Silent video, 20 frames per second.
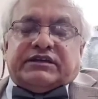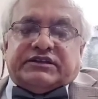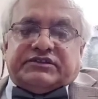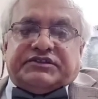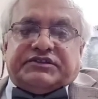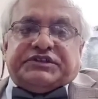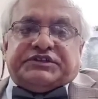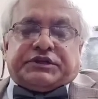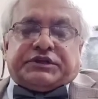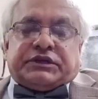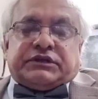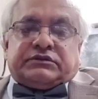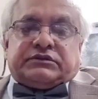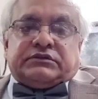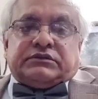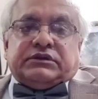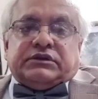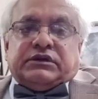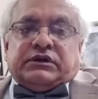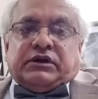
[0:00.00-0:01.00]

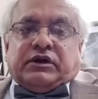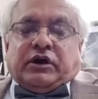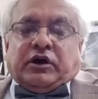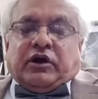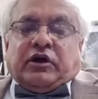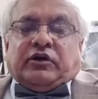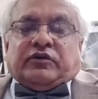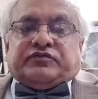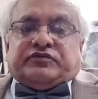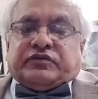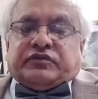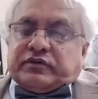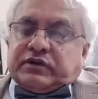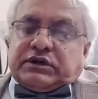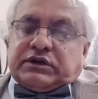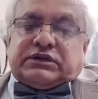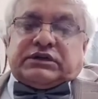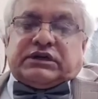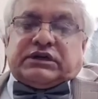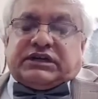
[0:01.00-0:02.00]
decision of
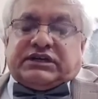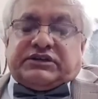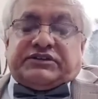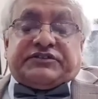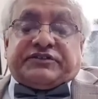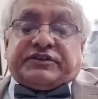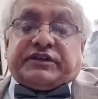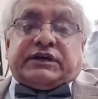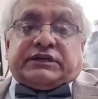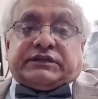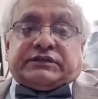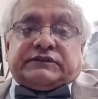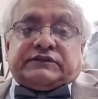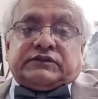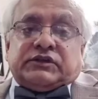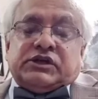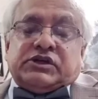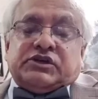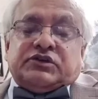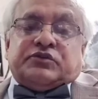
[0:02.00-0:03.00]
her
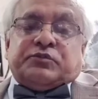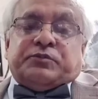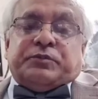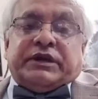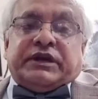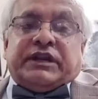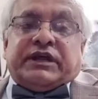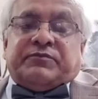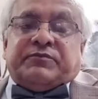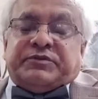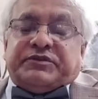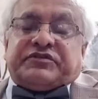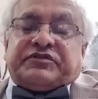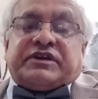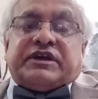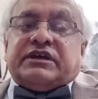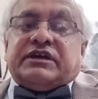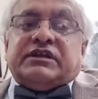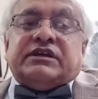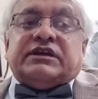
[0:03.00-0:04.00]
son to build up
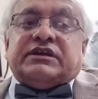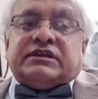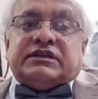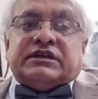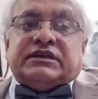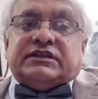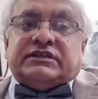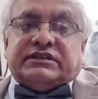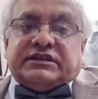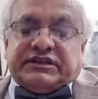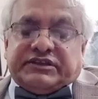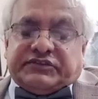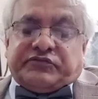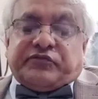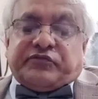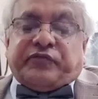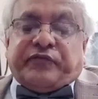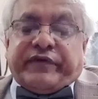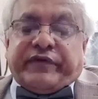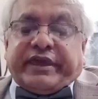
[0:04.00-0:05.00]
his career in
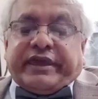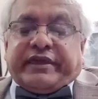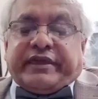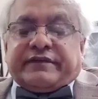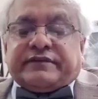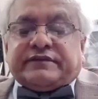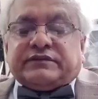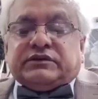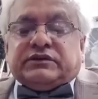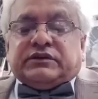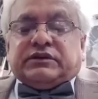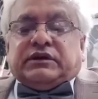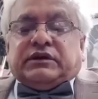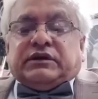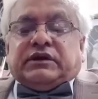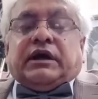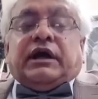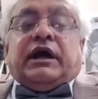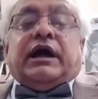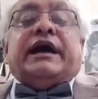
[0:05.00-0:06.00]
this way.
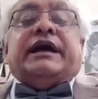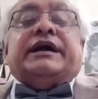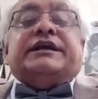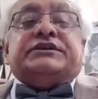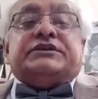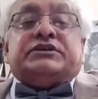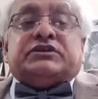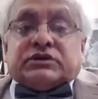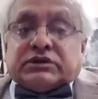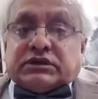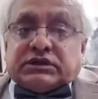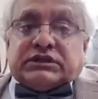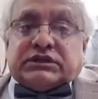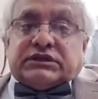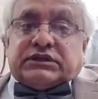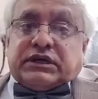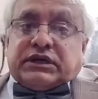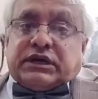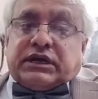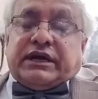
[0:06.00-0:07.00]
And
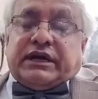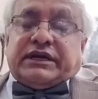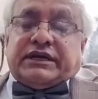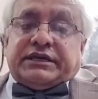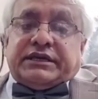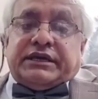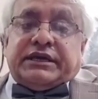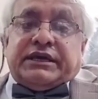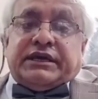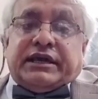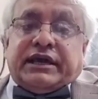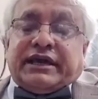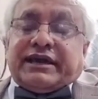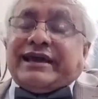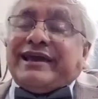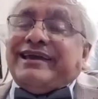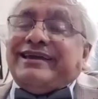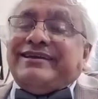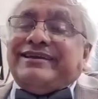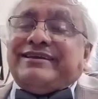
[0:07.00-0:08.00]
she
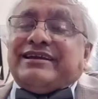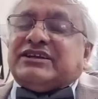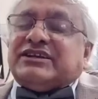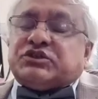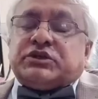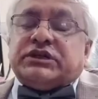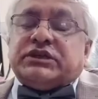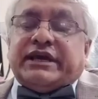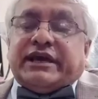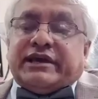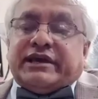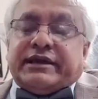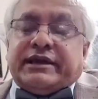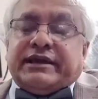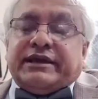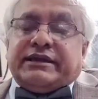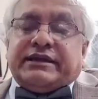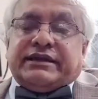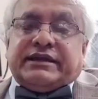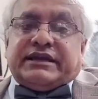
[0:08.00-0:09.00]

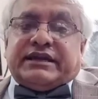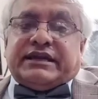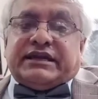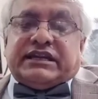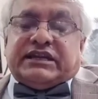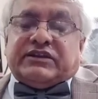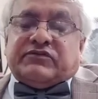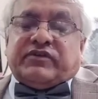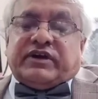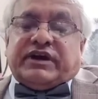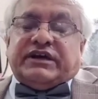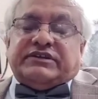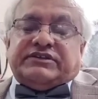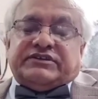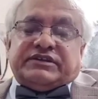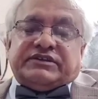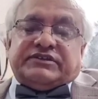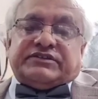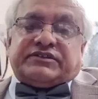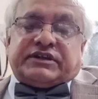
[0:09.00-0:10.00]
again and again
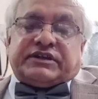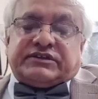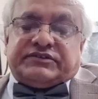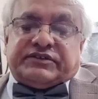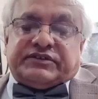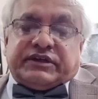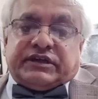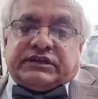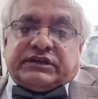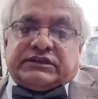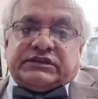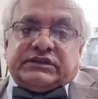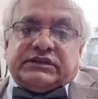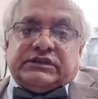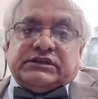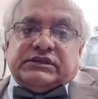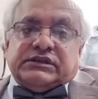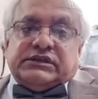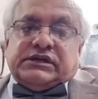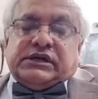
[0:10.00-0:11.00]
advises her son
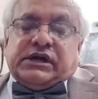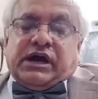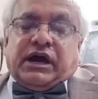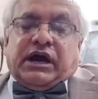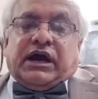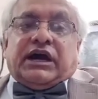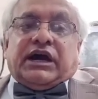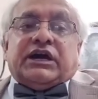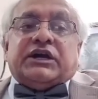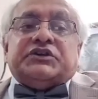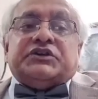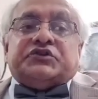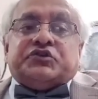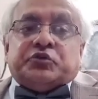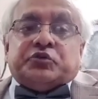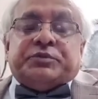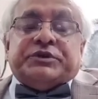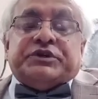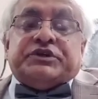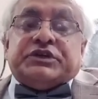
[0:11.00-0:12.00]

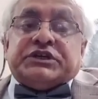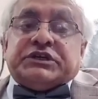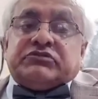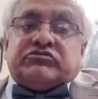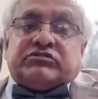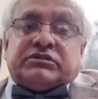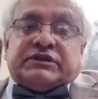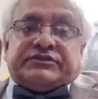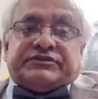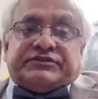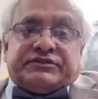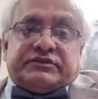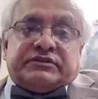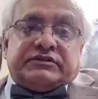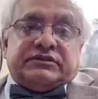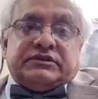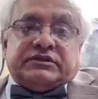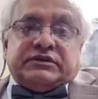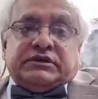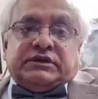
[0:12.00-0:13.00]
to be
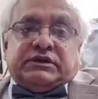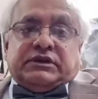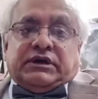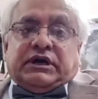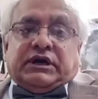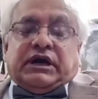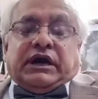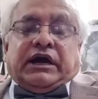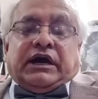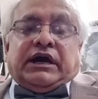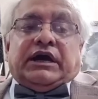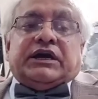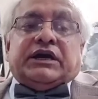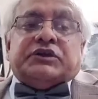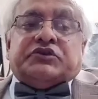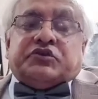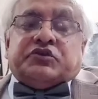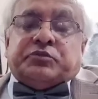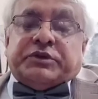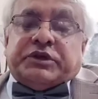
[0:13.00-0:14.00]
generous,
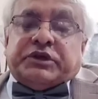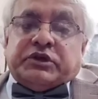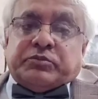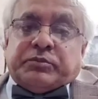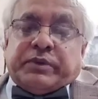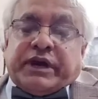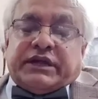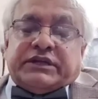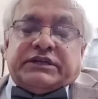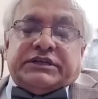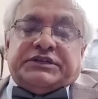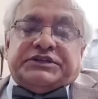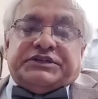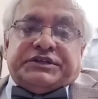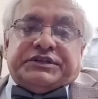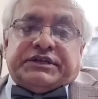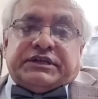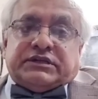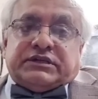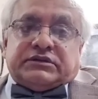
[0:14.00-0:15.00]
to be
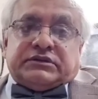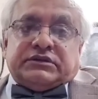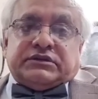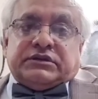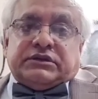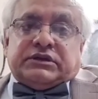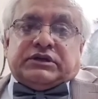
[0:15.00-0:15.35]
humanitarian